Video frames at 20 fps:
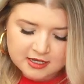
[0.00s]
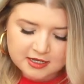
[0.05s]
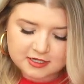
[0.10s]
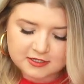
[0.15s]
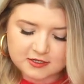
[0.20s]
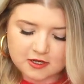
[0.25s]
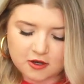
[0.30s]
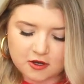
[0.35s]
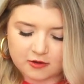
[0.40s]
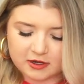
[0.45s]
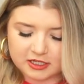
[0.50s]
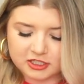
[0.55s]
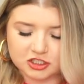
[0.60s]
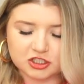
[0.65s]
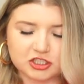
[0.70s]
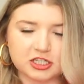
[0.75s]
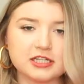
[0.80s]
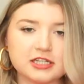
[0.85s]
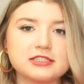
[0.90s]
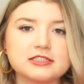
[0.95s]
So
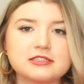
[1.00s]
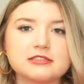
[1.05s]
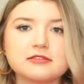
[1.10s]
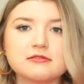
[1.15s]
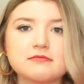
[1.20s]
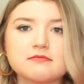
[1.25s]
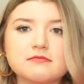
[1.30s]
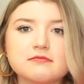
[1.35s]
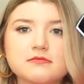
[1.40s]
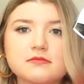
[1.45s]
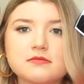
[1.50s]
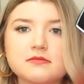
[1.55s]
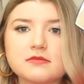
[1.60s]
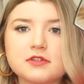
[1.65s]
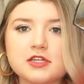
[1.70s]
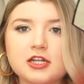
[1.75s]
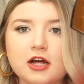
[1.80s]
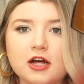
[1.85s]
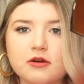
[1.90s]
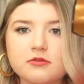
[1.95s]
it's just,
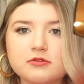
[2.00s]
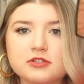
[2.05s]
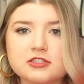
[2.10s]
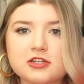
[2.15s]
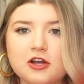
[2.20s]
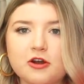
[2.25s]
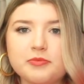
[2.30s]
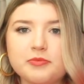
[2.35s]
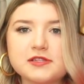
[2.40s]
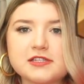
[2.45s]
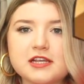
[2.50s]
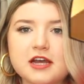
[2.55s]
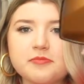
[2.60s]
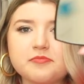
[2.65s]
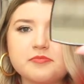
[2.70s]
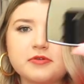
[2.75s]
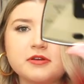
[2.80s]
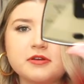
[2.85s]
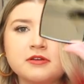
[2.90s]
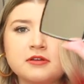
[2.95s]
you know, just opens up.